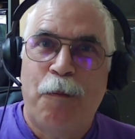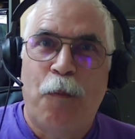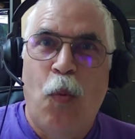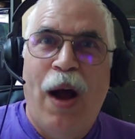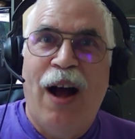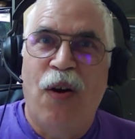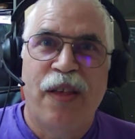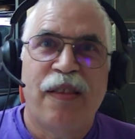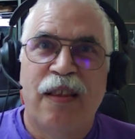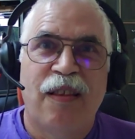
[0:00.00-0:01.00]
wow,
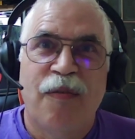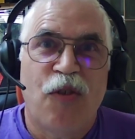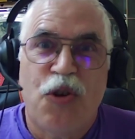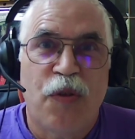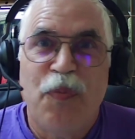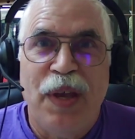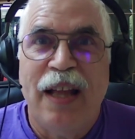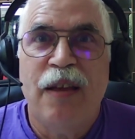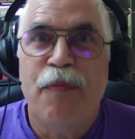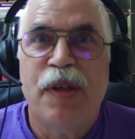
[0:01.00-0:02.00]
it shouldn't be
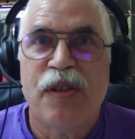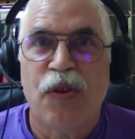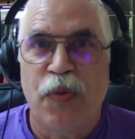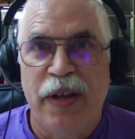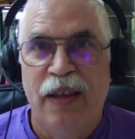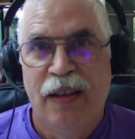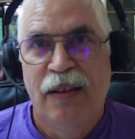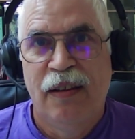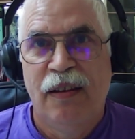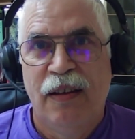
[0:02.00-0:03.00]
any mystery
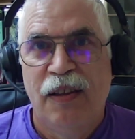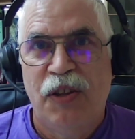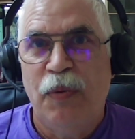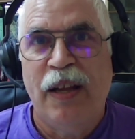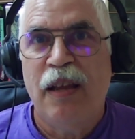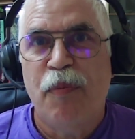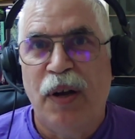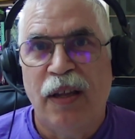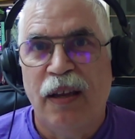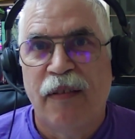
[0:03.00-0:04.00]
to
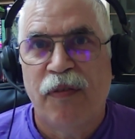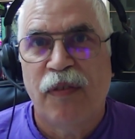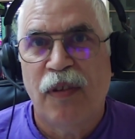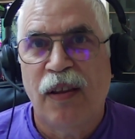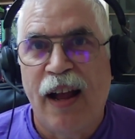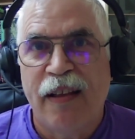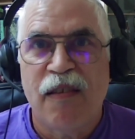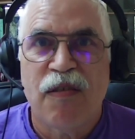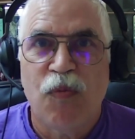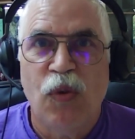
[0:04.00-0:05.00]
anybody that that
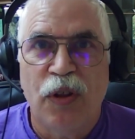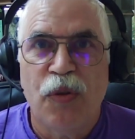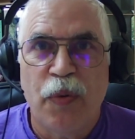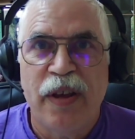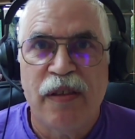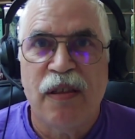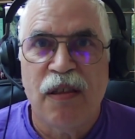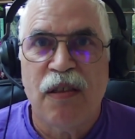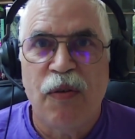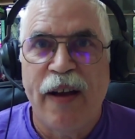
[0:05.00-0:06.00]
is one of the
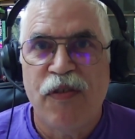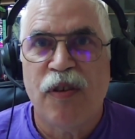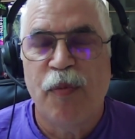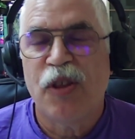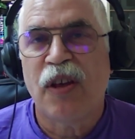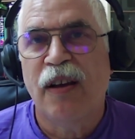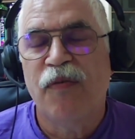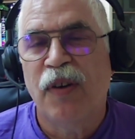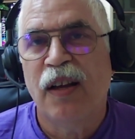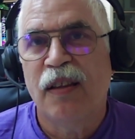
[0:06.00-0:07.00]
reasons you have so much gun
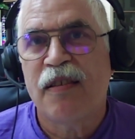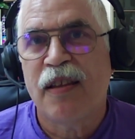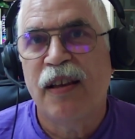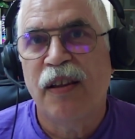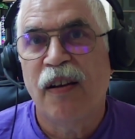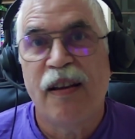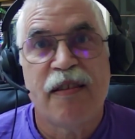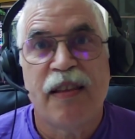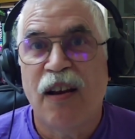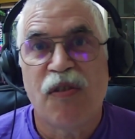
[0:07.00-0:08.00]
violence down there is
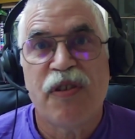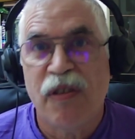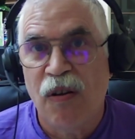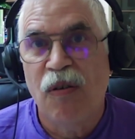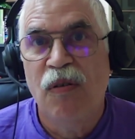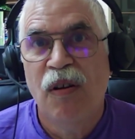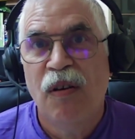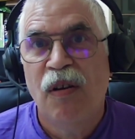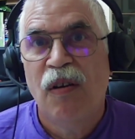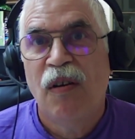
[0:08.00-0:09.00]
they are so
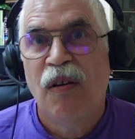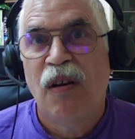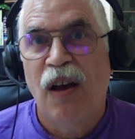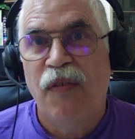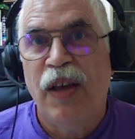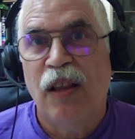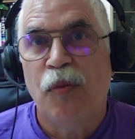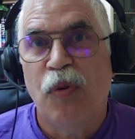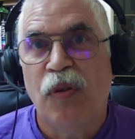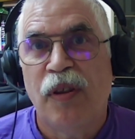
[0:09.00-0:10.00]

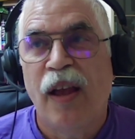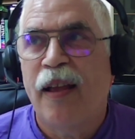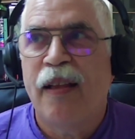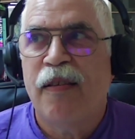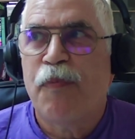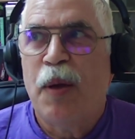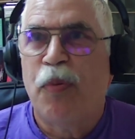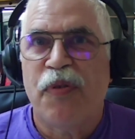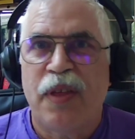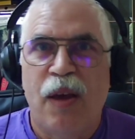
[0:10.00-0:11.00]
available. And
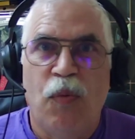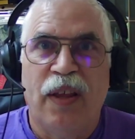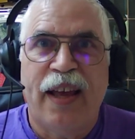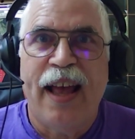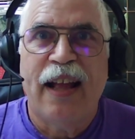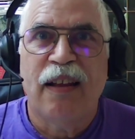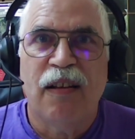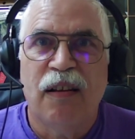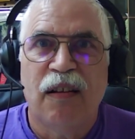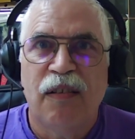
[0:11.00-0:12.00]
people are saying, well, in
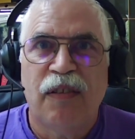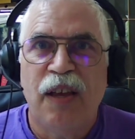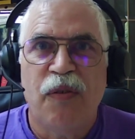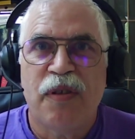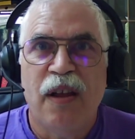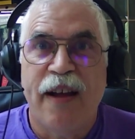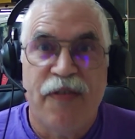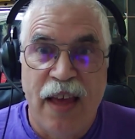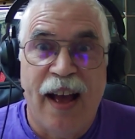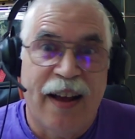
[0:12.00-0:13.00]
Canada, they use
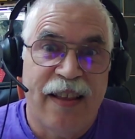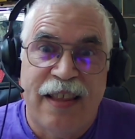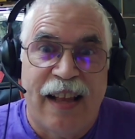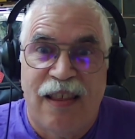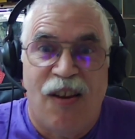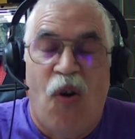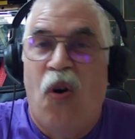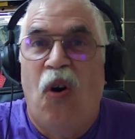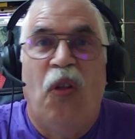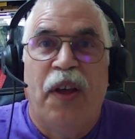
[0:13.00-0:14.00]
knives. Yeah, because that's
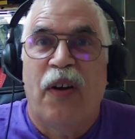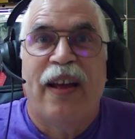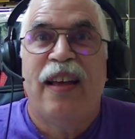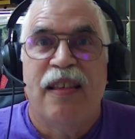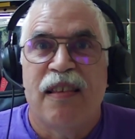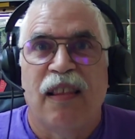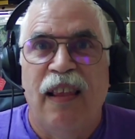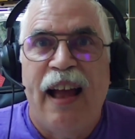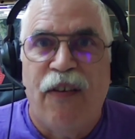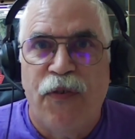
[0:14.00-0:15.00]
all there is
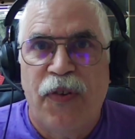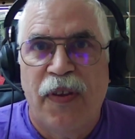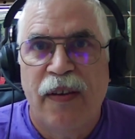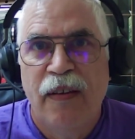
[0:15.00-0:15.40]
left.